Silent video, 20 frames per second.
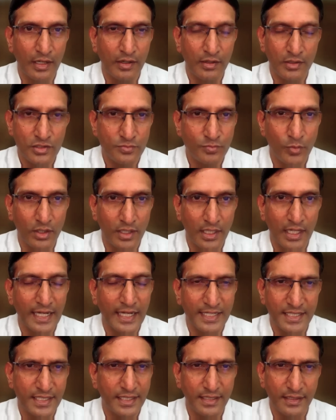
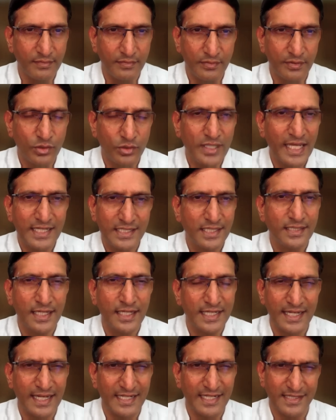spotlight in to the extent
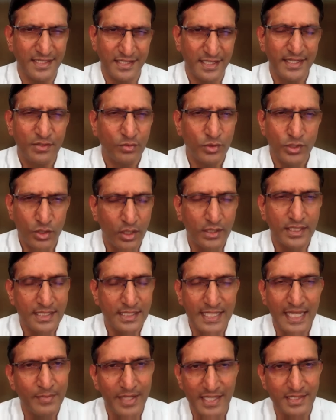that it existed. It was not the
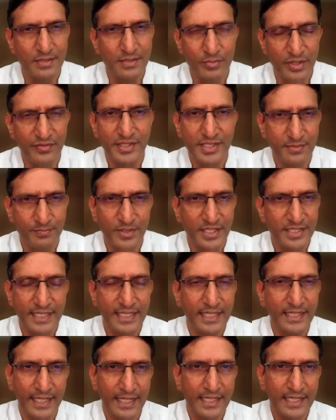same as in
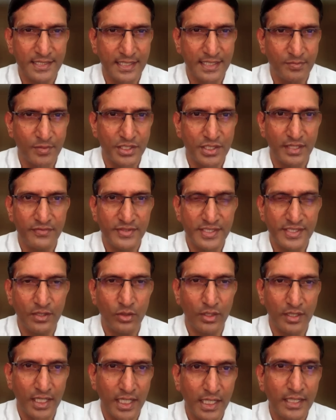preceding decades. That much I've said
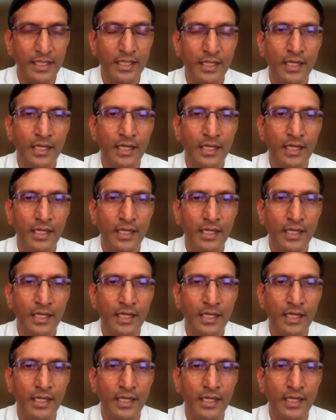already.